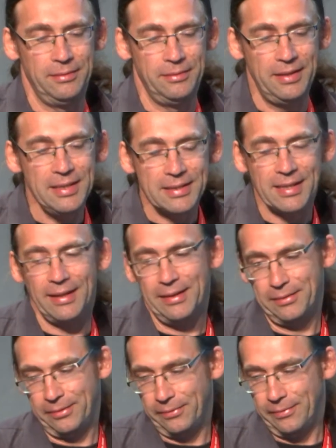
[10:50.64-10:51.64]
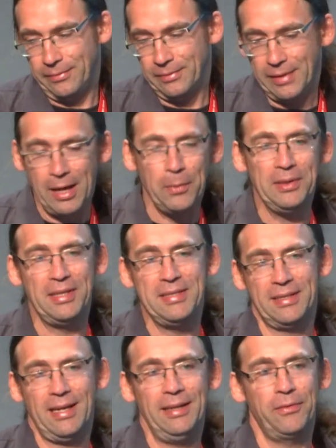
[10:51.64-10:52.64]
this kind of equity is
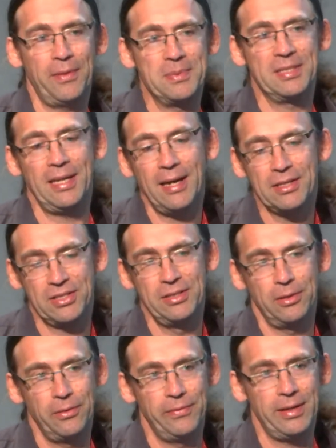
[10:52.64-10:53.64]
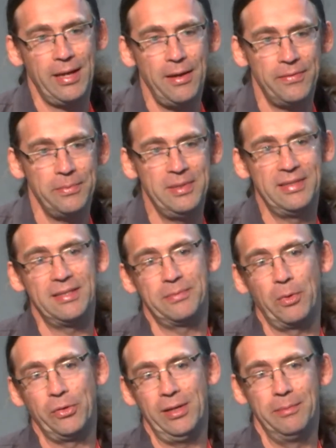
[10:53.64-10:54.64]
kind of abstraction over every business
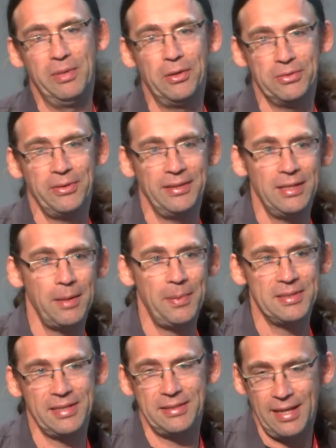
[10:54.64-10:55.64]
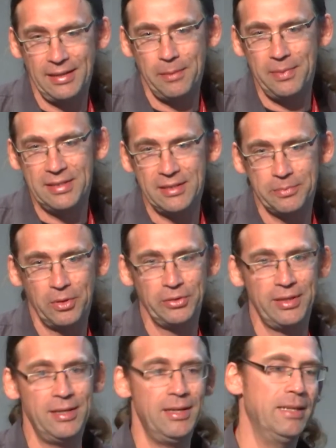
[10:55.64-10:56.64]
model, because you can represent any business
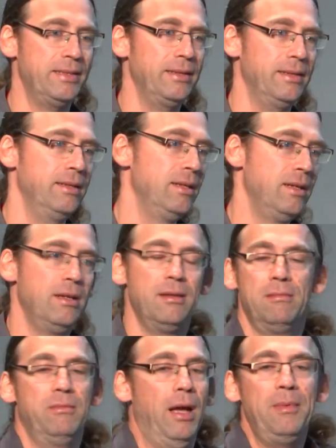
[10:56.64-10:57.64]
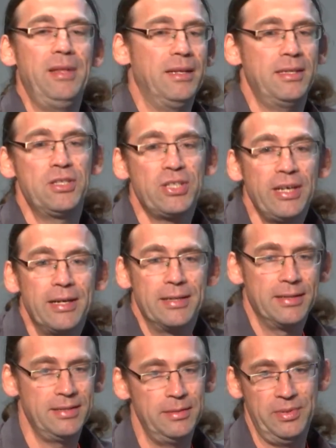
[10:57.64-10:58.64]
model as a share
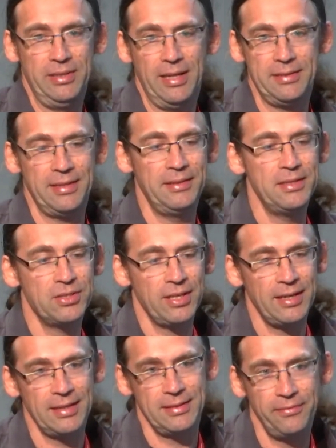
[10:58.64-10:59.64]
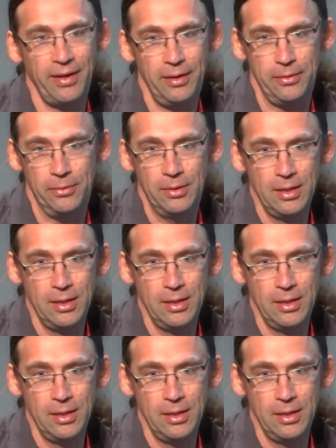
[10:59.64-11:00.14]
simply, yes, and this share has a value.